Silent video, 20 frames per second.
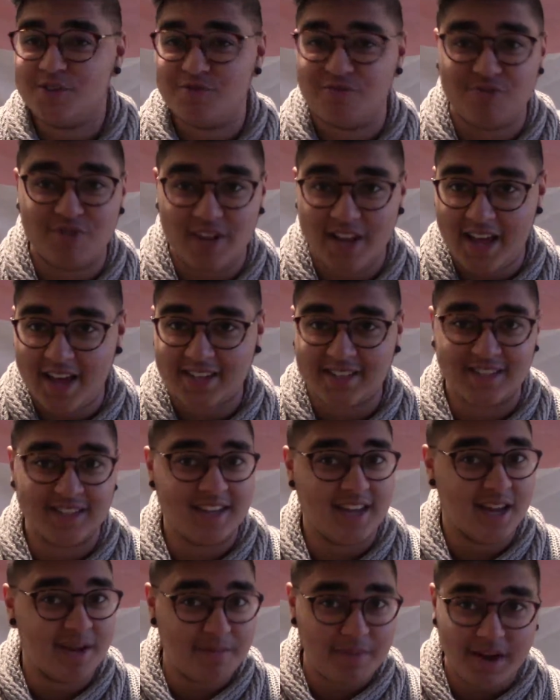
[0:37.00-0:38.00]

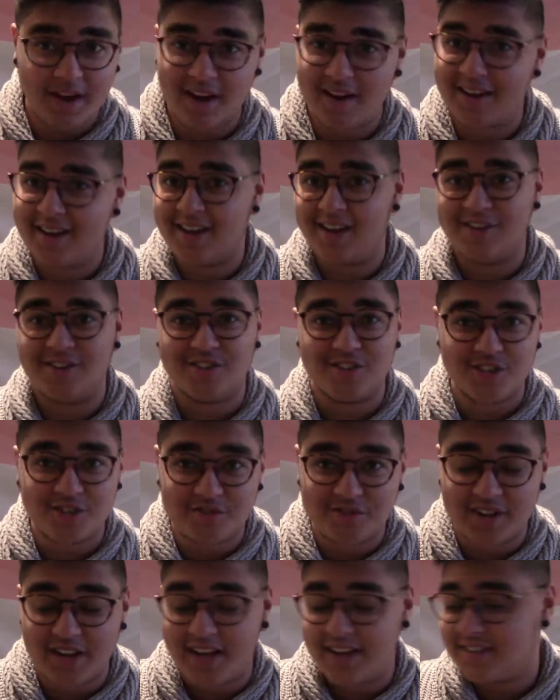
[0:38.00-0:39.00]
relaxing, getting my haircut and
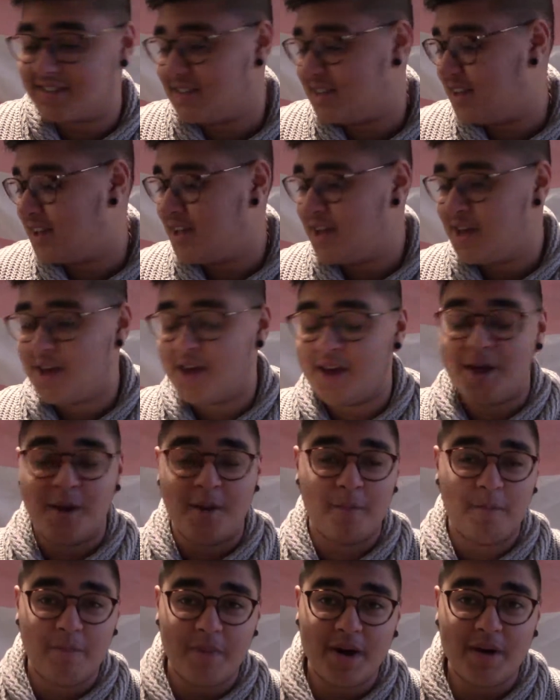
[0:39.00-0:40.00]
just relaxing.
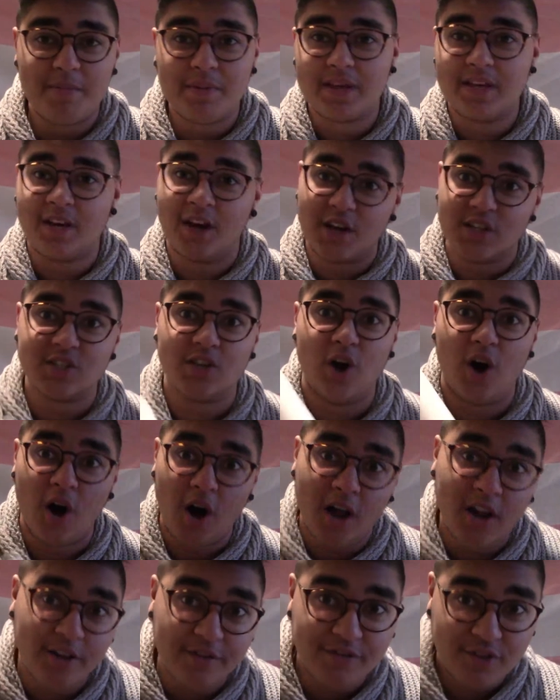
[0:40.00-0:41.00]
But because of
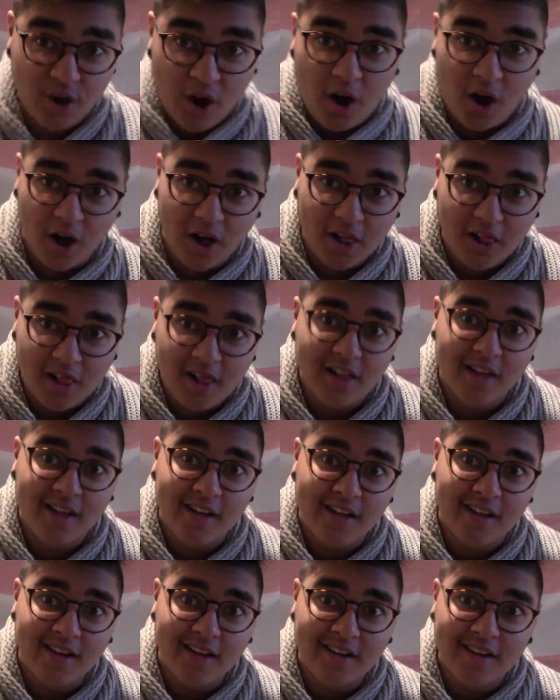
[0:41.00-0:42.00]
all of y'all,
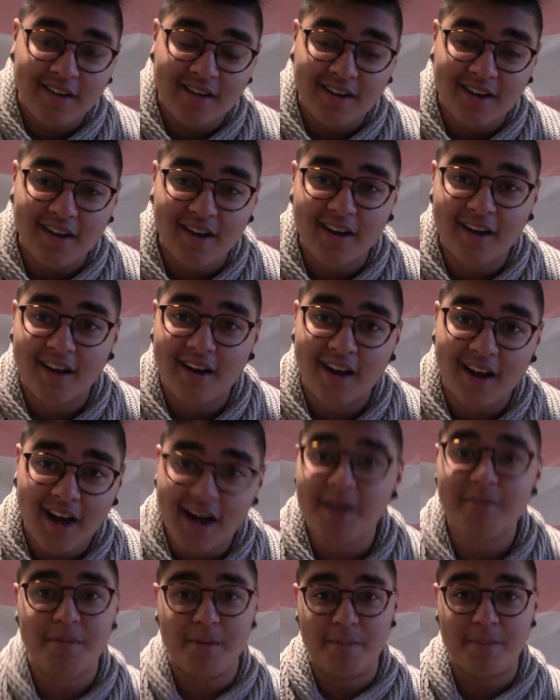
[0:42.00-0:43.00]

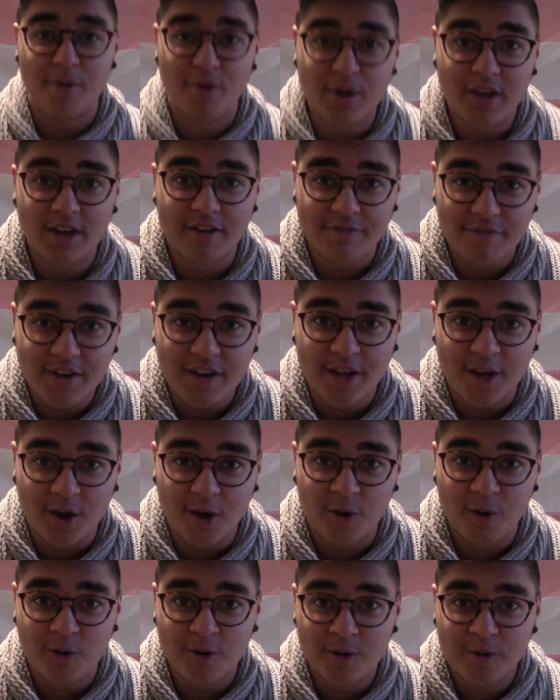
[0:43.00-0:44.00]
I'm uploading a
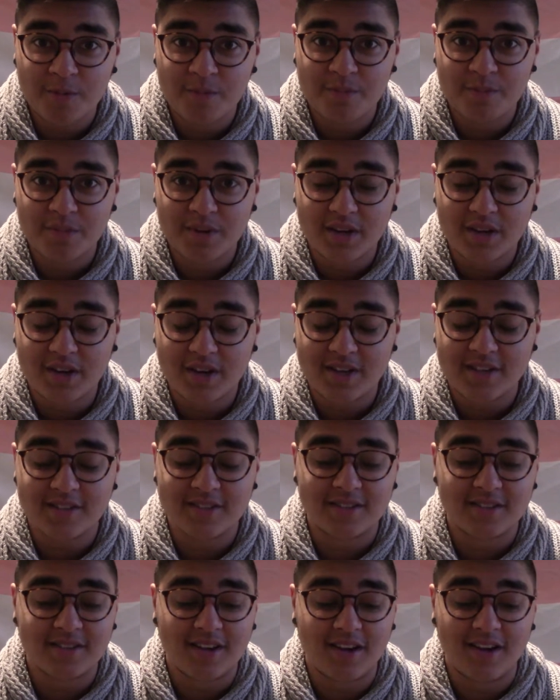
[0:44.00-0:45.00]
video because